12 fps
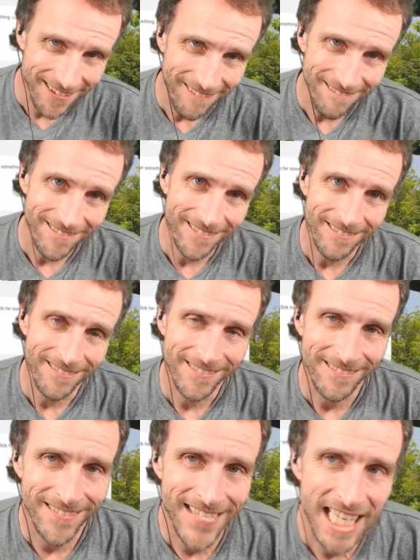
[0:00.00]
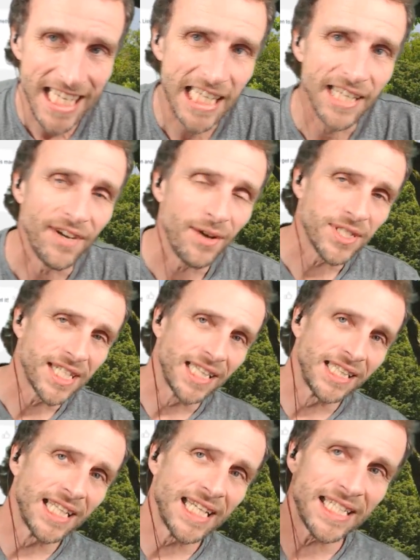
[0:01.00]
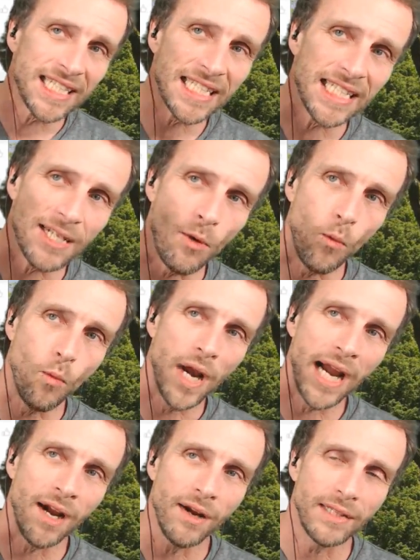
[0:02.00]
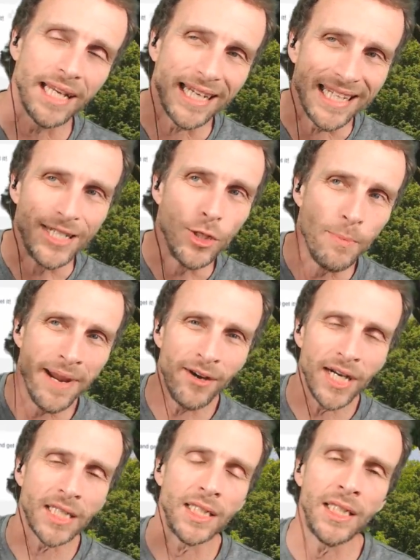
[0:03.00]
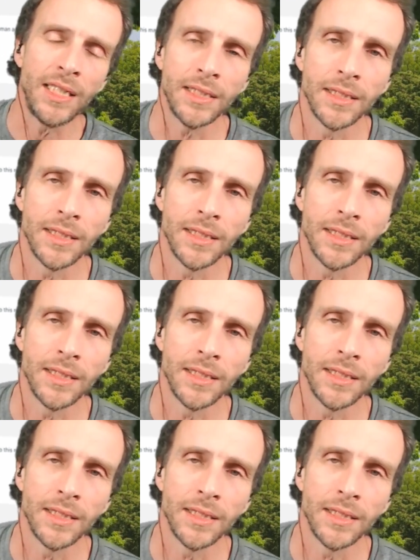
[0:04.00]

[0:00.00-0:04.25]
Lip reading: if I was to list where, like numerically,